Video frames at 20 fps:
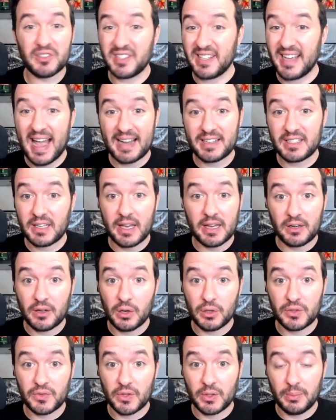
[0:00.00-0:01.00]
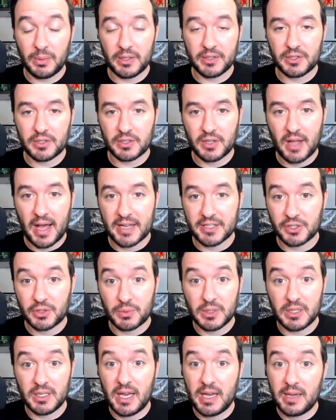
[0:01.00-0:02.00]
The acting head coach for the Blazers last
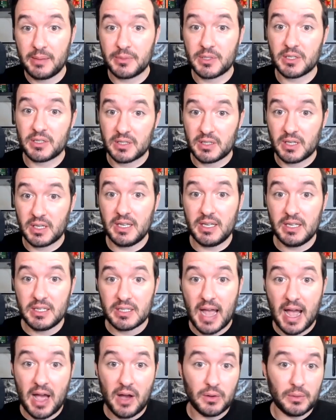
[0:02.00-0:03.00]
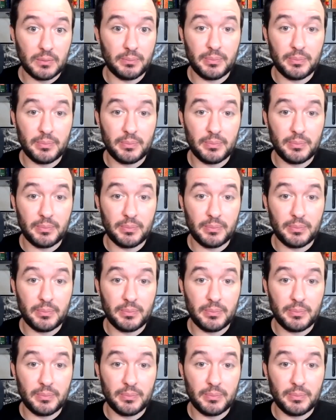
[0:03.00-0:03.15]
three games he's out.